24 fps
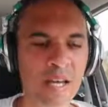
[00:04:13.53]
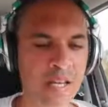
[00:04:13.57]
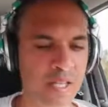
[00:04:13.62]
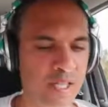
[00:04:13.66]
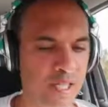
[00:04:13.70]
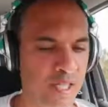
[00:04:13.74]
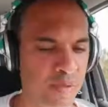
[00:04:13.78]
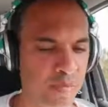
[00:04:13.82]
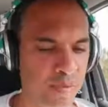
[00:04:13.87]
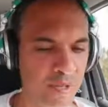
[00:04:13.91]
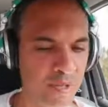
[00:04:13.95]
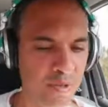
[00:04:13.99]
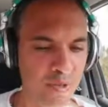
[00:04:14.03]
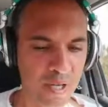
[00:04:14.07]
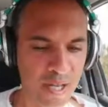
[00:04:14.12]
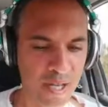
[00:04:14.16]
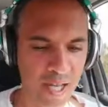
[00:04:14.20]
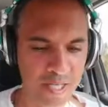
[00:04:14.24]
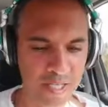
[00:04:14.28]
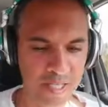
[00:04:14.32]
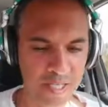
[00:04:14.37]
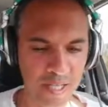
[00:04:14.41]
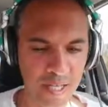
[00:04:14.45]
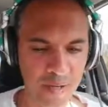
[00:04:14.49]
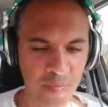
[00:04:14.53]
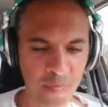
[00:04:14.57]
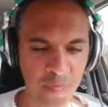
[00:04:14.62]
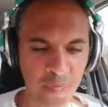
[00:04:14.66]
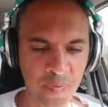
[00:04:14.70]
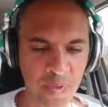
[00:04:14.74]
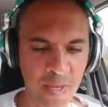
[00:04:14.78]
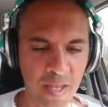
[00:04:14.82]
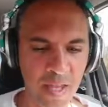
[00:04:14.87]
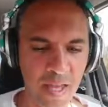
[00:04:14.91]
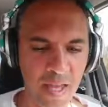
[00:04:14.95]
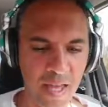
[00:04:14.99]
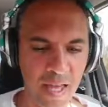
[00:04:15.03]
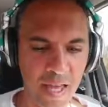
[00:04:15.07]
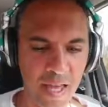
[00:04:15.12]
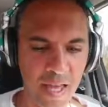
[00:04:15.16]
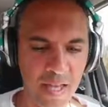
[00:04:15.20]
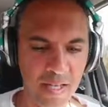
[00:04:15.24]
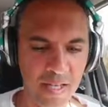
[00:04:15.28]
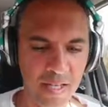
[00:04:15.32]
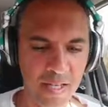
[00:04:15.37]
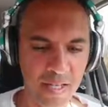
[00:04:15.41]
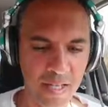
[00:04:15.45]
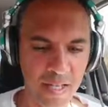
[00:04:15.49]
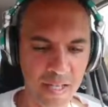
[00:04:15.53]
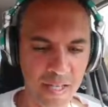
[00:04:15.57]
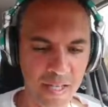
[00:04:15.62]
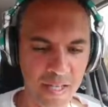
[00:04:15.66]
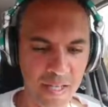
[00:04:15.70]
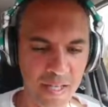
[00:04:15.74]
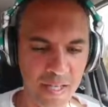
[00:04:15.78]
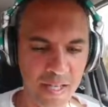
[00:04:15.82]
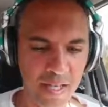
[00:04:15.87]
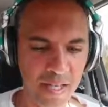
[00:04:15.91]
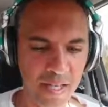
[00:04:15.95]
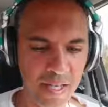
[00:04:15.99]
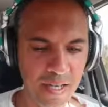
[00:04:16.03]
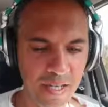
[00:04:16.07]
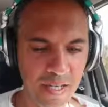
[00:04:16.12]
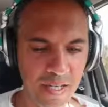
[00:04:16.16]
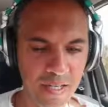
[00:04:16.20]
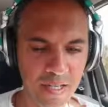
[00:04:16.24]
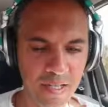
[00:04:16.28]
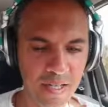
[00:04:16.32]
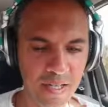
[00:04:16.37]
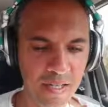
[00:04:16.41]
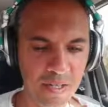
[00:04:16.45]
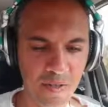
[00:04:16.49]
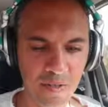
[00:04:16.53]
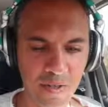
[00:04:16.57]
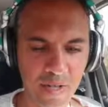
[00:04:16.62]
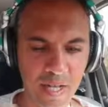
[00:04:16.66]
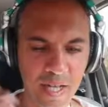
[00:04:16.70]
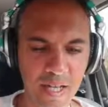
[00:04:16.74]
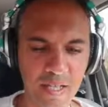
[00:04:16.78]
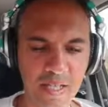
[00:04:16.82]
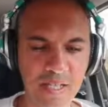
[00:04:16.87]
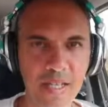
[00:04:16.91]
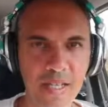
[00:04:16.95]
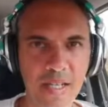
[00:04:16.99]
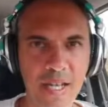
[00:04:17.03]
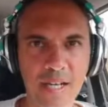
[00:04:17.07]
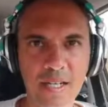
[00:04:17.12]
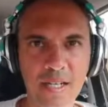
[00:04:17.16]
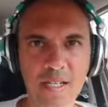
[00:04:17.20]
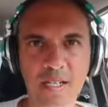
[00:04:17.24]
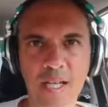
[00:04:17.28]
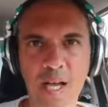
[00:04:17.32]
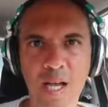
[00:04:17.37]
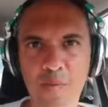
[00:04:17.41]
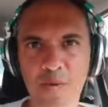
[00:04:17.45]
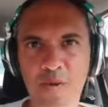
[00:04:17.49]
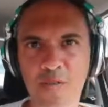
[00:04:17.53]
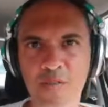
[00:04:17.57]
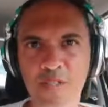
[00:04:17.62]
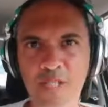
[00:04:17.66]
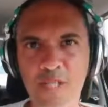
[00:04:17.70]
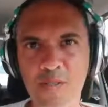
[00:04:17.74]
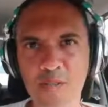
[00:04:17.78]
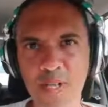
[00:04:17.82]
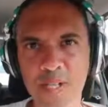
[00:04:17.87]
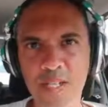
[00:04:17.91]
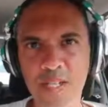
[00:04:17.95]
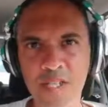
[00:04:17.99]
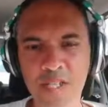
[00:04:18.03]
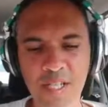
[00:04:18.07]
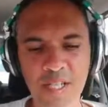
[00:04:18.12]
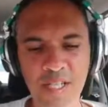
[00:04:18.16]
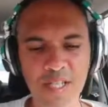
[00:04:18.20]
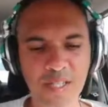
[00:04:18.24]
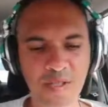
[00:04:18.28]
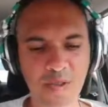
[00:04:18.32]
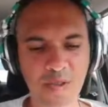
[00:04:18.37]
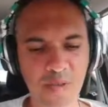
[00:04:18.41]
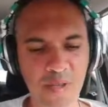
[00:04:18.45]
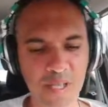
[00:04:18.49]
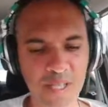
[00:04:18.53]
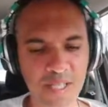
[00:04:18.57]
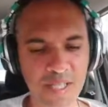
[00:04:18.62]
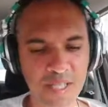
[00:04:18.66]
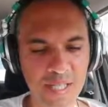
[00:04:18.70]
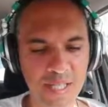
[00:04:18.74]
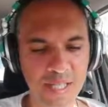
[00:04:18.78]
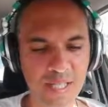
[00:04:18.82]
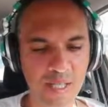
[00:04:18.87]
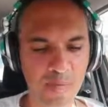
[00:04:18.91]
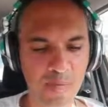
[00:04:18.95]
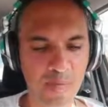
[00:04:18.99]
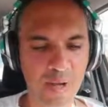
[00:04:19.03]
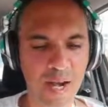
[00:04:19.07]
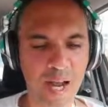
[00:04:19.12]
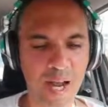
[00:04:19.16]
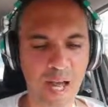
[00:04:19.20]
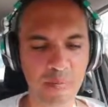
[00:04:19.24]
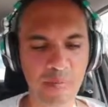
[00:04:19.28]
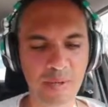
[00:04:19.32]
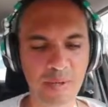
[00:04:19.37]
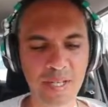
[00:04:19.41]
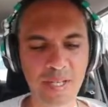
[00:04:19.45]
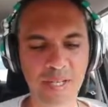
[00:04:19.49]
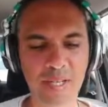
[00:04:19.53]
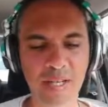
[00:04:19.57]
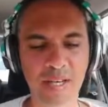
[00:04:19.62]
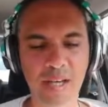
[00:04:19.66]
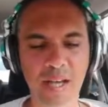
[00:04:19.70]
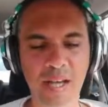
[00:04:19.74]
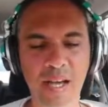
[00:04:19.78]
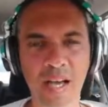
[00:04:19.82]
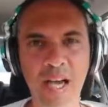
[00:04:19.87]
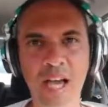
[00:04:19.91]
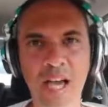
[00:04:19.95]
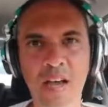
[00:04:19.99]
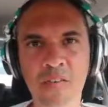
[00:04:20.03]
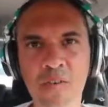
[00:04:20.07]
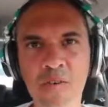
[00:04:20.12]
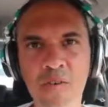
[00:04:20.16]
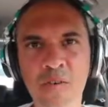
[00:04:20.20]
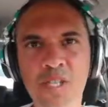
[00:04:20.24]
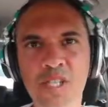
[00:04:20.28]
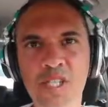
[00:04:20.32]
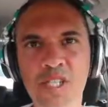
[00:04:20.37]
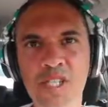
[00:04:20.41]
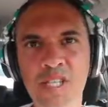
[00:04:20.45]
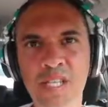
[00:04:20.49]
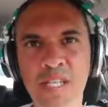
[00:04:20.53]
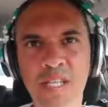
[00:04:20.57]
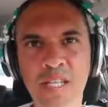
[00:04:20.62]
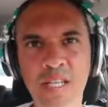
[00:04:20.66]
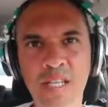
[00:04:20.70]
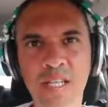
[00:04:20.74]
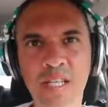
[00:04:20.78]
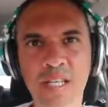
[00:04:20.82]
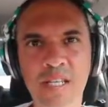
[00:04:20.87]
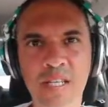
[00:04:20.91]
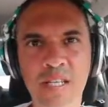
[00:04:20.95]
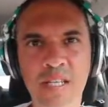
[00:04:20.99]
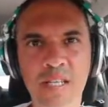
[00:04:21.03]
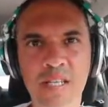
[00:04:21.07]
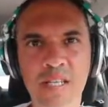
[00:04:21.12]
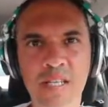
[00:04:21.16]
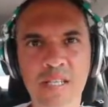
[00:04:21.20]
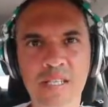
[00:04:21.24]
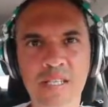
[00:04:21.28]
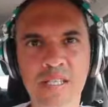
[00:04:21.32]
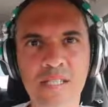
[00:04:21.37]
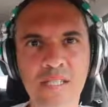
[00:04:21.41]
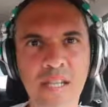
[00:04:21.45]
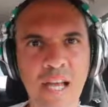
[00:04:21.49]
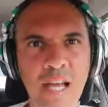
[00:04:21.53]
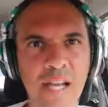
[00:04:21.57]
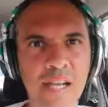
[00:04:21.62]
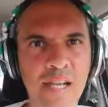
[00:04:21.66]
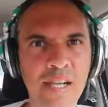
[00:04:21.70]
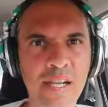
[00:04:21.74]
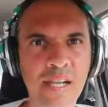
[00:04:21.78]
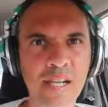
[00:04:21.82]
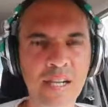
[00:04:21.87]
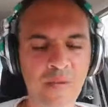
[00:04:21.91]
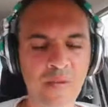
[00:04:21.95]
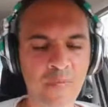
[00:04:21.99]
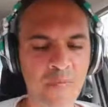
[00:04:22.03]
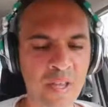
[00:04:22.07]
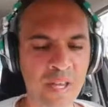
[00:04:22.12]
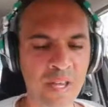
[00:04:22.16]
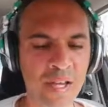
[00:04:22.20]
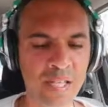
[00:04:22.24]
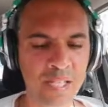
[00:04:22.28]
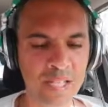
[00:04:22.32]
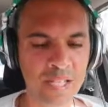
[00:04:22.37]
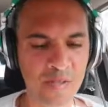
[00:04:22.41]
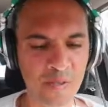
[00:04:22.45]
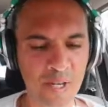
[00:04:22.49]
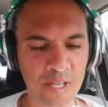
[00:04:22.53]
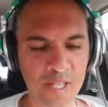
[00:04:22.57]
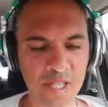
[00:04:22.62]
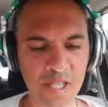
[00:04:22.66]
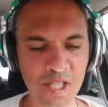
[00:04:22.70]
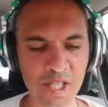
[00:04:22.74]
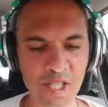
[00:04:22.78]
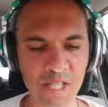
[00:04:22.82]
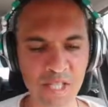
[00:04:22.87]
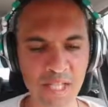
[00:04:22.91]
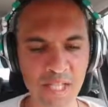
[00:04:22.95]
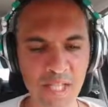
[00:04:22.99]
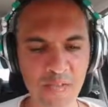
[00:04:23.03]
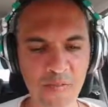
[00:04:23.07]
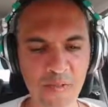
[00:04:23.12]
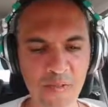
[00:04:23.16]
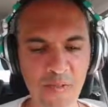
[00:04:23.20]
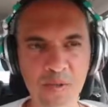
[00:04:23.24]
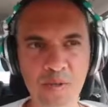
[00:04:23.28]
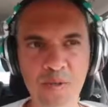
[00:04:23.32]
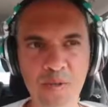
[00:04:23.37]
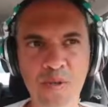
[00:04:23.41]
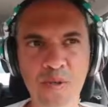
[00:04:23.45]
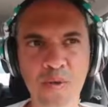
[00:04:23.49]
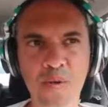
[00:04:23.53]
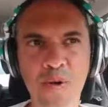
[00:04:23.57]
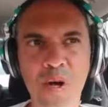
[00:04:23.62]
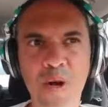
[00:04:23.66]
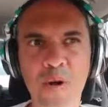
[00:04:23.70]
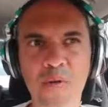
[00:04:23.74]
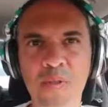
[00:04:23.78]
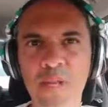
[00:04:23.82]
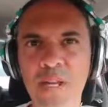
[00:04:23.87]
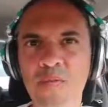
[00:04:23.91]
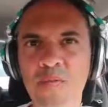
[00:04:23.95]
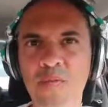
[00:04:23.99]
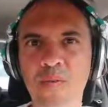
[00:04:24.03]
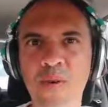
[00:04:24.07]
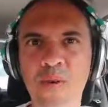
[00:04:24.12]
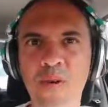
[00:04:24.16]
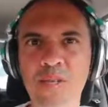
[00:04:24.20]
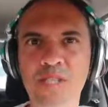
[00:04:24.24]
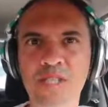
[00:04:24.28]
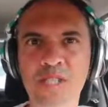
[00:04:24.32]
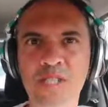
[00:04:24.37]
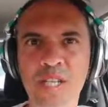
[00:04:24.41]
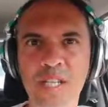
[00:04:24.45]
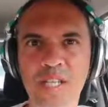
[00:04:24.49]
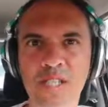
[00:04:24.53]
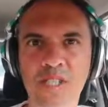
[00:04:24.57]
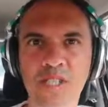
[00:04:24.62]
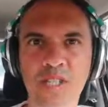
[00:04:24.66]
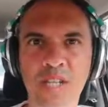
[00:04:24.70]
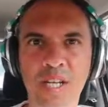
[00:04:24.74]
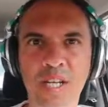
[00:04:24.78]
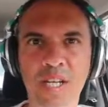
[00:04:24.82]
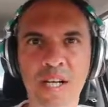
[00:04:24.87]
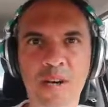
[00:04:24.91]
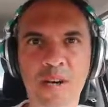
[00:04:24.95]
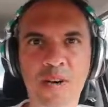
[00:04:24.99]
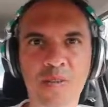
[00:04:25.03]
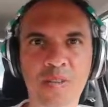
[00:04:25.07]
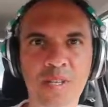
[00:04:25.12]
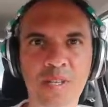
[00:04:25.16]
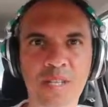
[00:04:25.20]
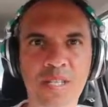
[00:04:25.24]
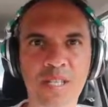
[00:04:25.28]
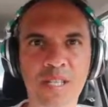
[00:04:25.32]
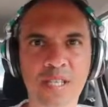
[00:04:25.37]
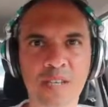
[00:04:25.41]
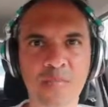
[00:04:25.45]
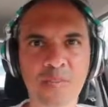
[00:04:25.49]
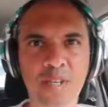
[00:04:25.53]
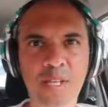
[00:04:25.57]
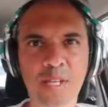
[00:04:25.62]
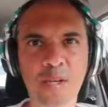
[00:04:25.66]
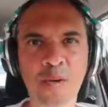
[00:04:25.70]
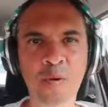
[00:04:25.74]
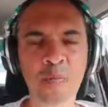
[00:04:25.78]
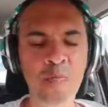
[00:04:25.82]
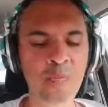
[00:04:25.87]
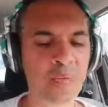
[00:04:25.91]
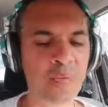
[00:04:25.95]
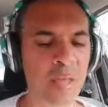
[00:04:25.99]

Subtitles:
GPU cluster. And here you can select a couple of strategies. So this is the parameter averaging style strategy. If you don't know how that works, just check out this video.